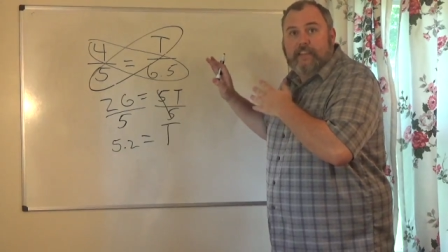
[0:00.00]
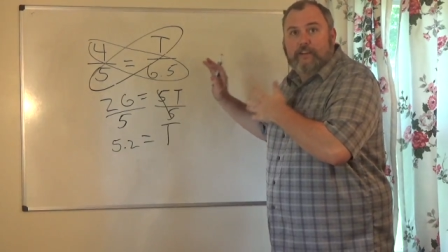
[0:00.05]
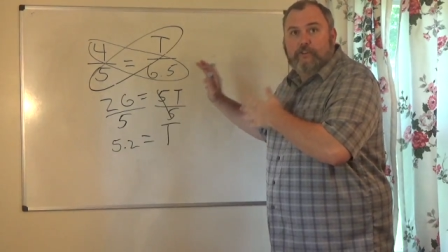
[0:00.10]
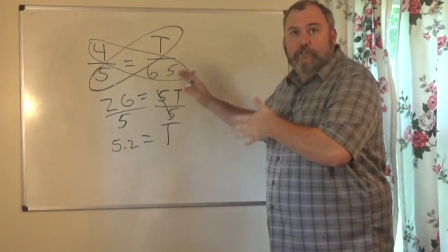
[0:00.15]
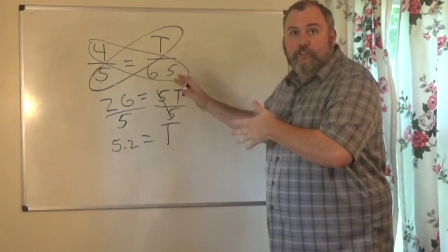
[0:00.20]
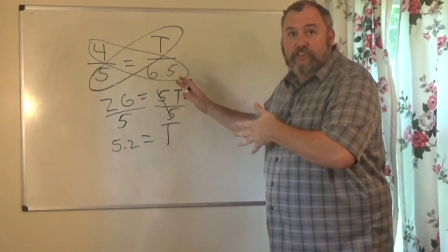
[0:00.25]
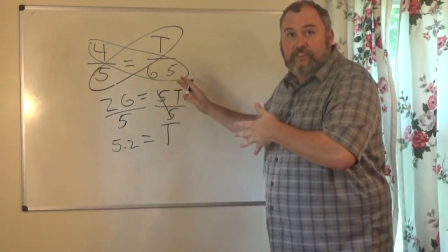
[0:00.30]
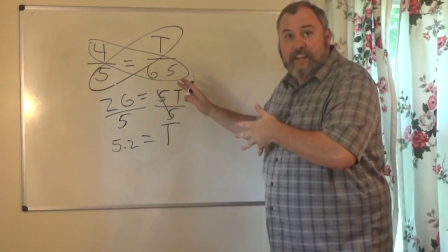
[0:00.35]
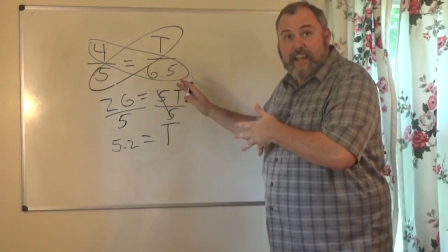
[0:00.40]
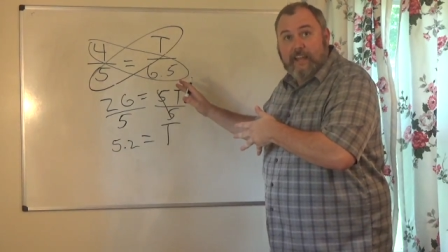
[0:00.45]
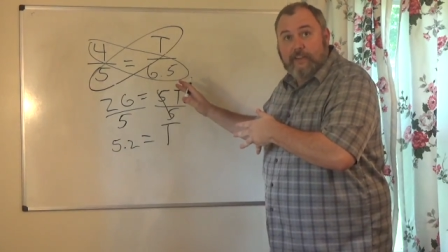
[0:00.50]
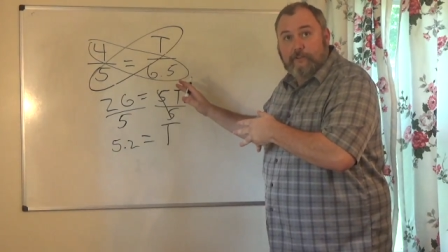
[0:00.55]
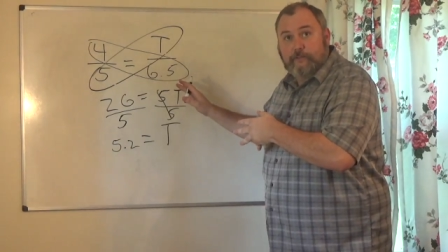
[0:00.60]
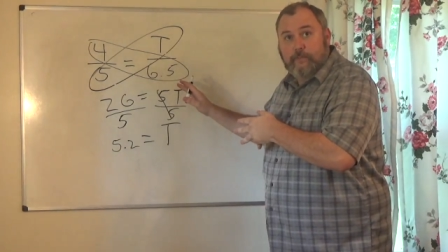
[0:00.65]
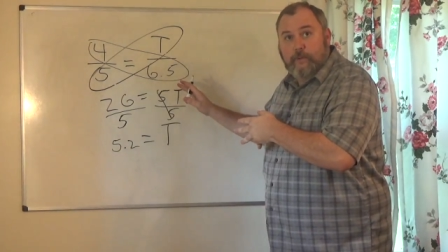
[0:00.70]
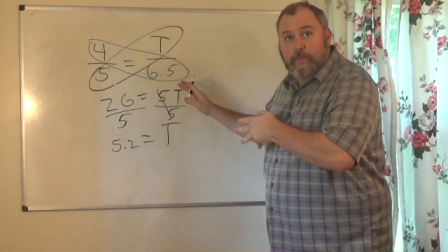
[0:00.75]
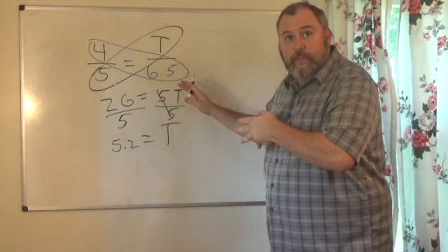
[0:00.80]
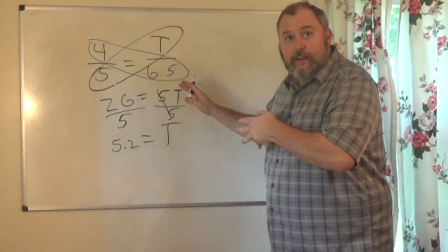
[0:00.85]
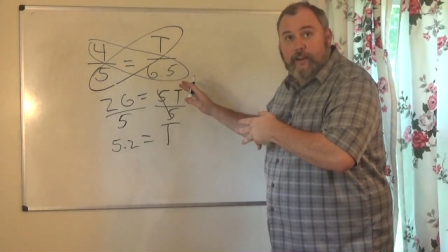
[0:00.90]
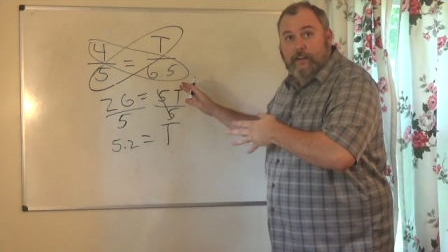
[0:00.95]
there's a
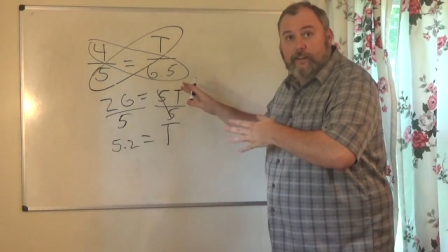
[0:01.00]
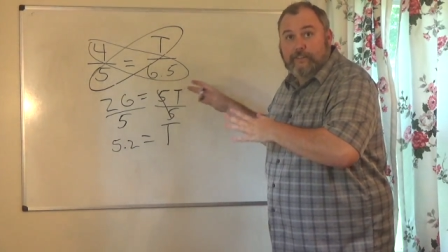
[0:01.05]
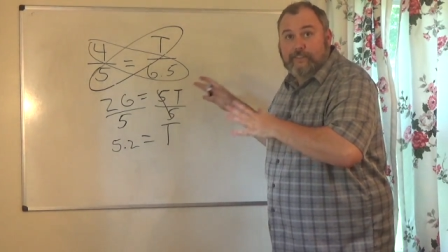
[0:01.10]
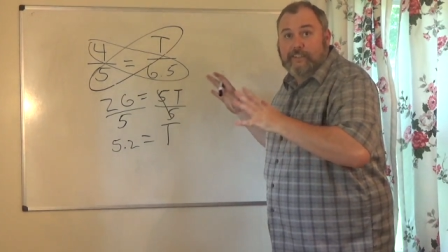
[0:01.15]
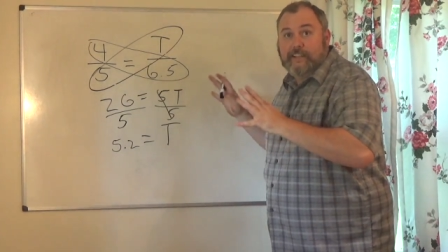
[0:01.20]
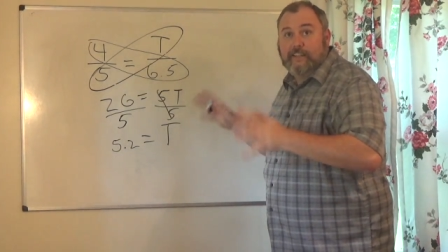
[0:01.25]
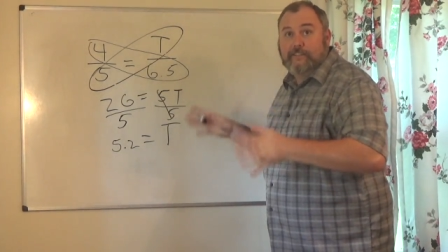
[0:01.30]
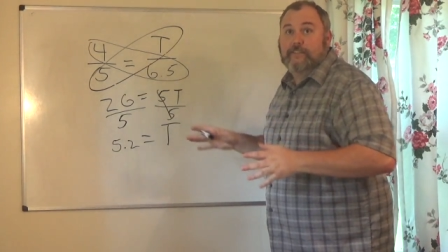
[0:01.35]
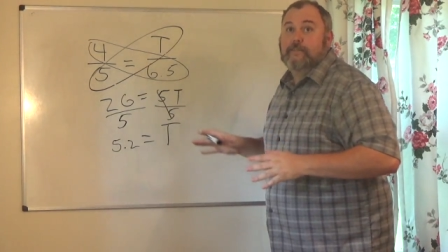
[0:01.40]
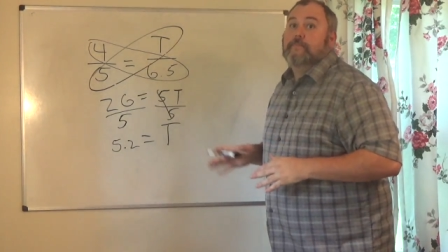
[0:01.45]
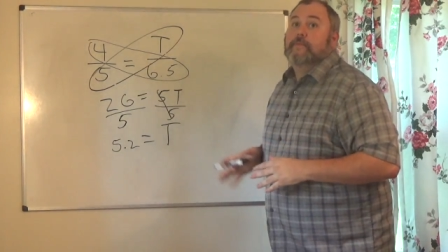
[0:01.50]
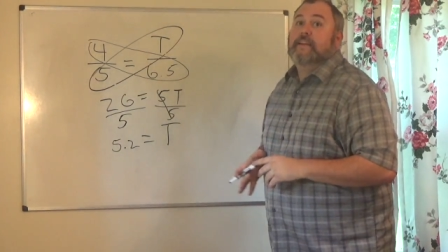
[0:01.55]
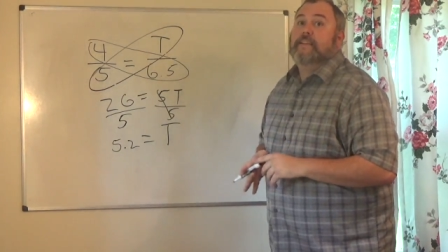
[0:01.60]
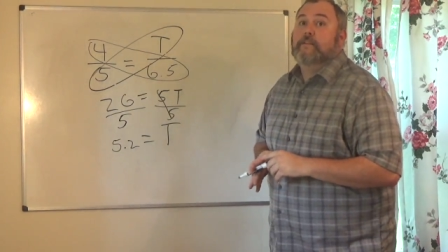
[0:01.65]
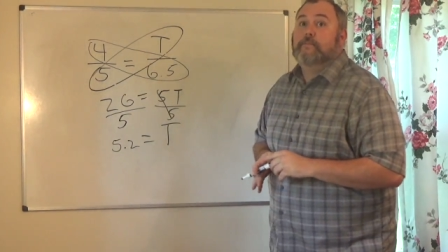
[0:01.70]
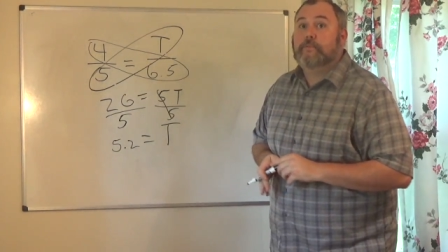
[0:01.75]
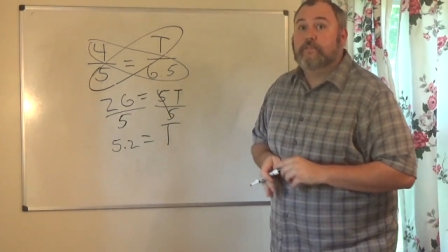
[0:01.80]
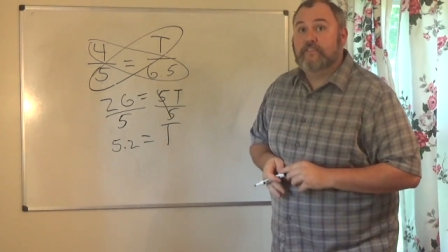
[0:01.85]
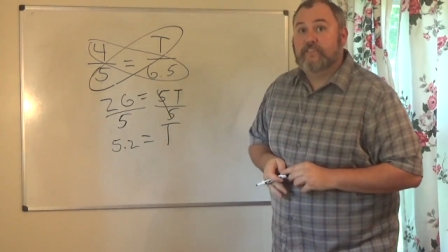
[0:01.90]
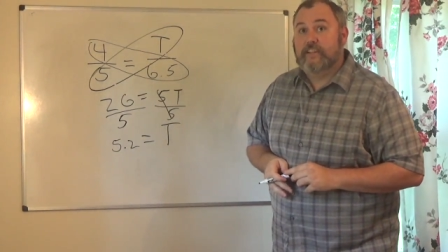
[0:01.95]
decimal there doesn't mean
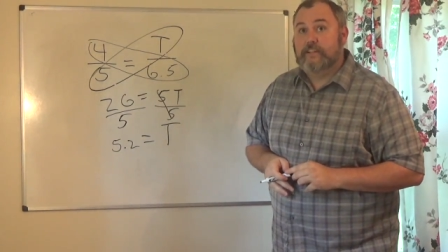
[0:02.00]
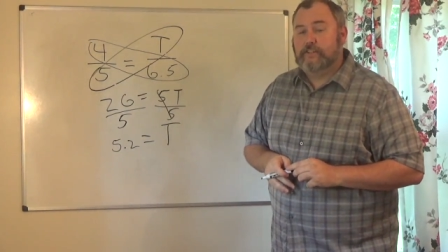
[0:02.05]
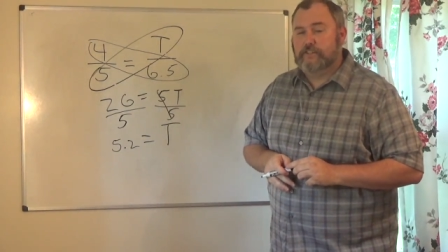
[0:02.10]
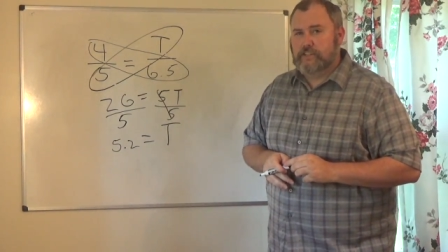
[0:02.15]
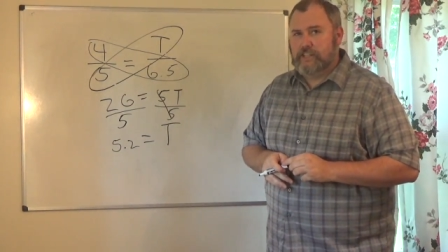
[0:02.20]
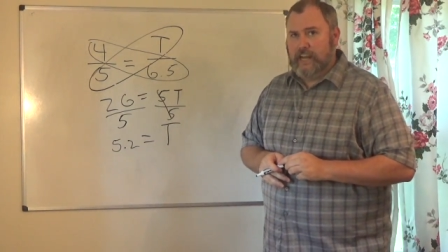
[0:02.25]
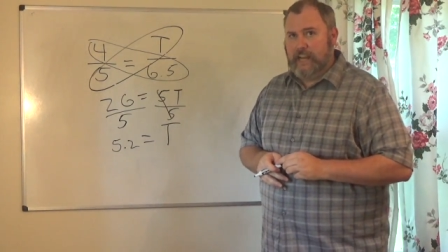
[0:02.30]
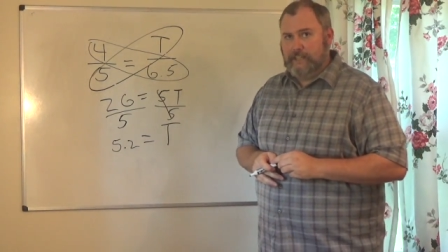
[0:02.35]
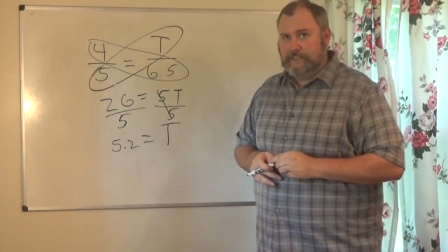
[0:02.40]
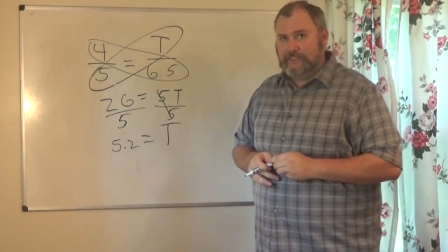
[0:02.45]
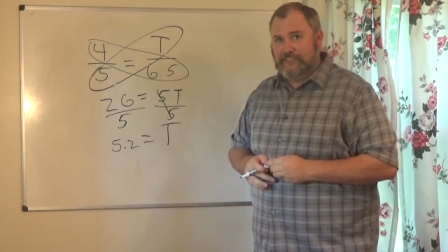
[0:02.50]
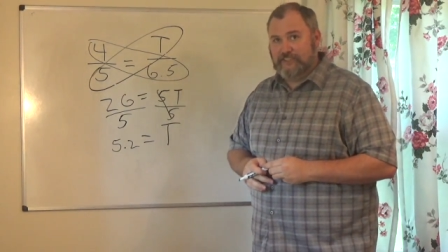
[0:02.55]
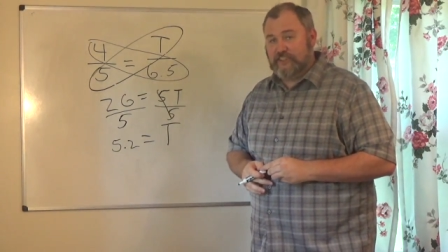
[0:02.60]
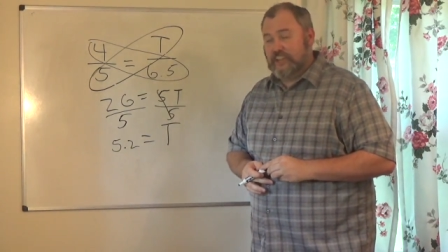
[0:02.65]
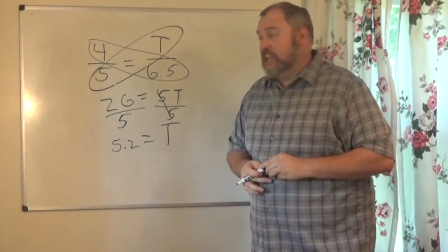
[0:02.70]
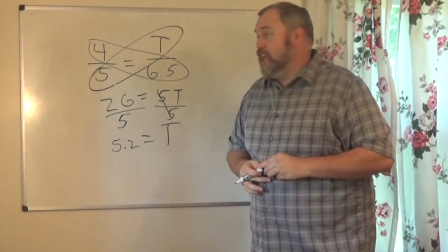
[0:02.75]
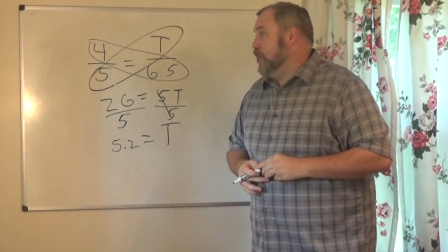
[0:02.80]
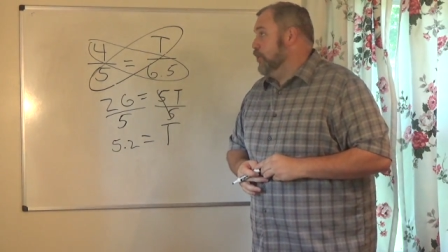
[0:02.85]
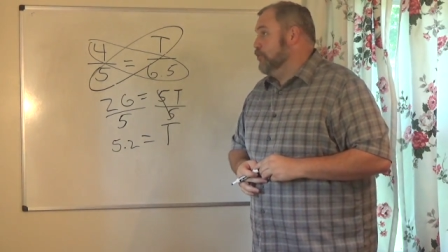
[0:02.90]
the procedure changes.